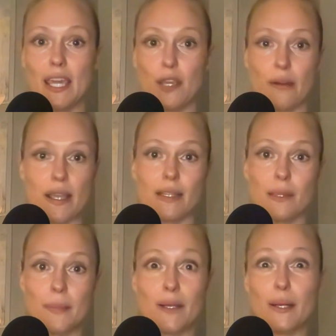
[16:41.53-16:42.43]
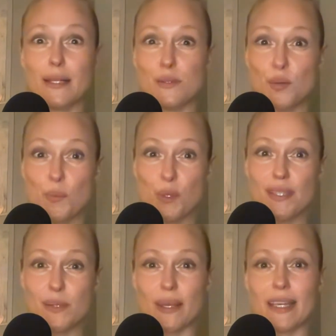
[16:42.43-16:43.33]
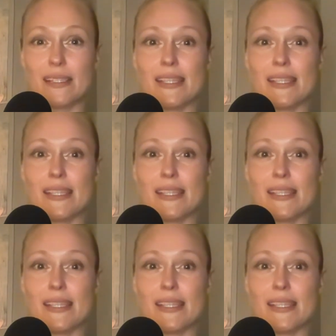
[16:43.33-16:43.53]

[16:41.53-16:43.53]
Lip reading: irregular periods, or mood swings?